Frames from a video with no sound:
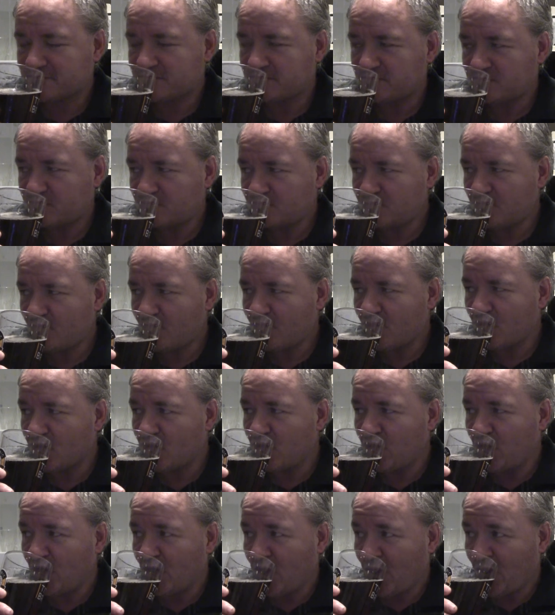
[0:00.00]

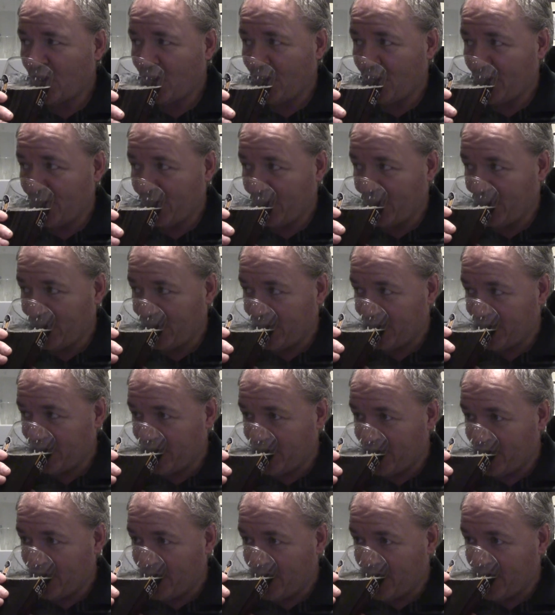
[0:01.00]

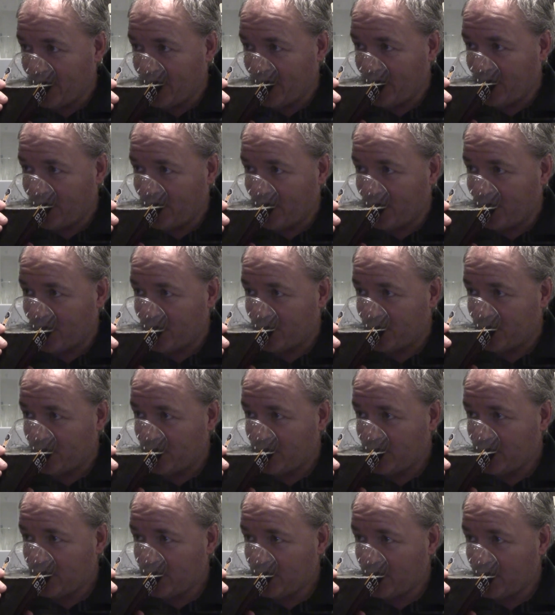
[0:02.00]

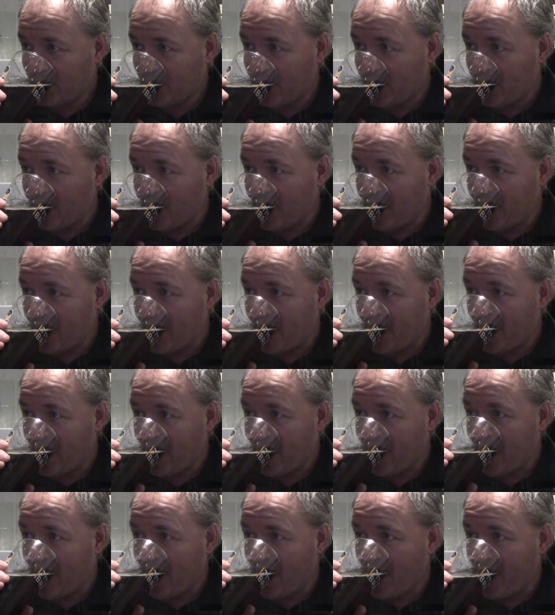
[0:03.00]

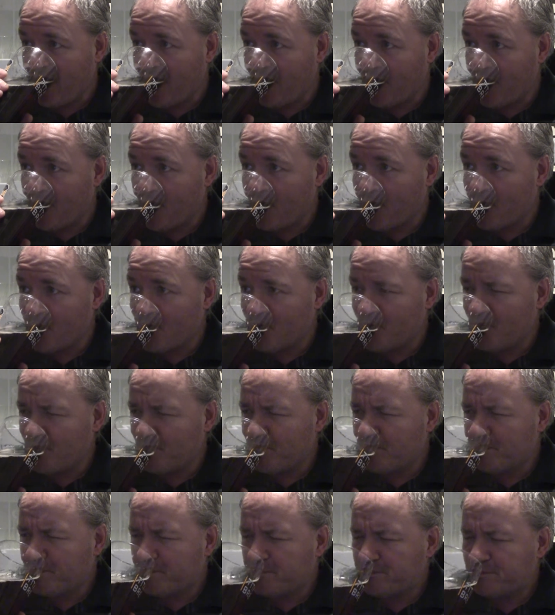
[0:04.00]

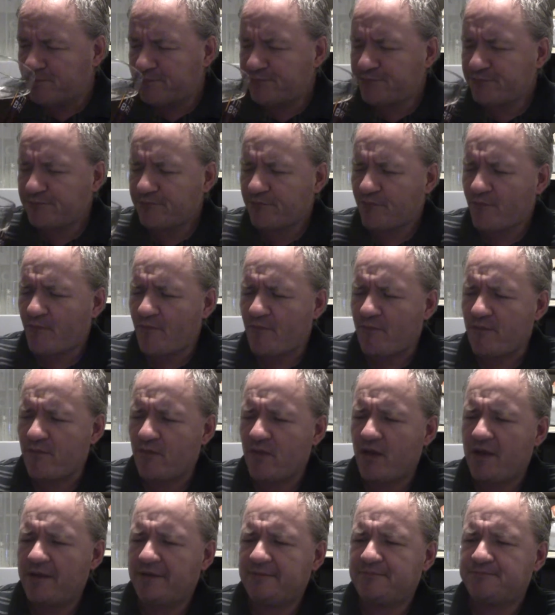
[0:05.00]

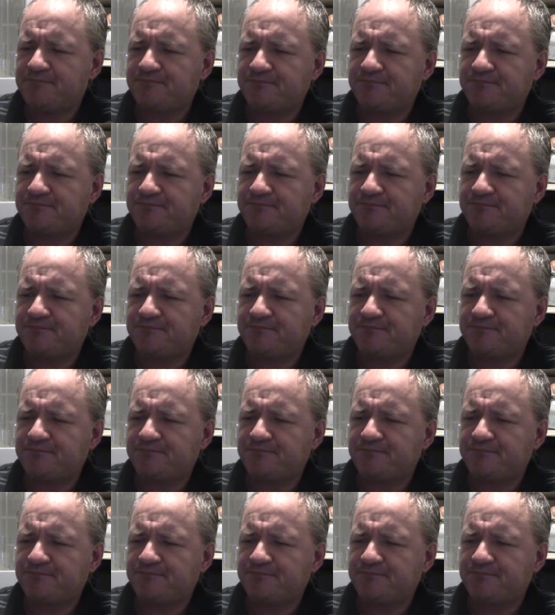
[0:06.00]
[no speech]